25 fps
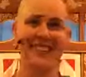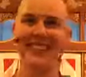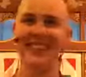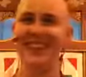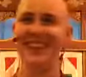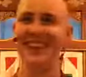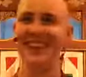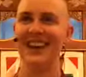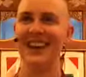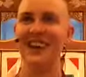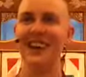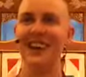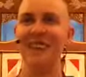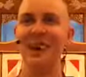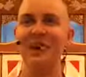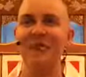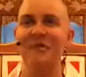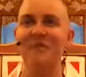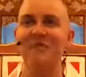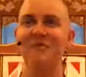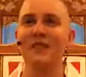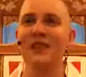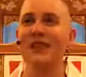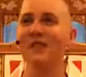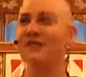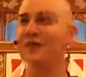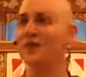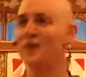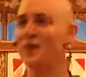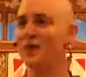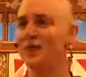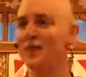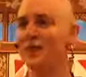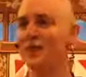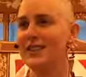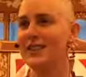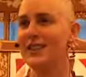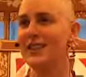Yeah, if you do
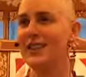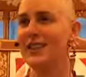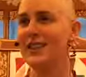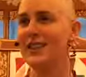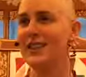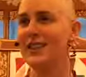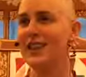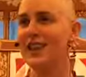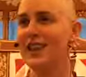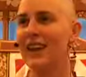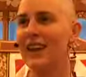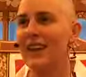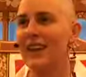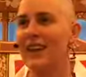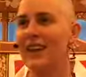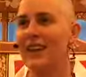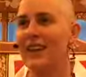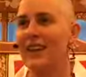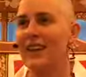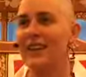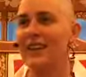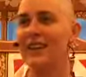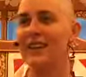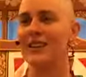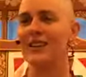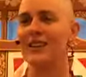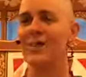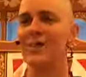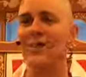see a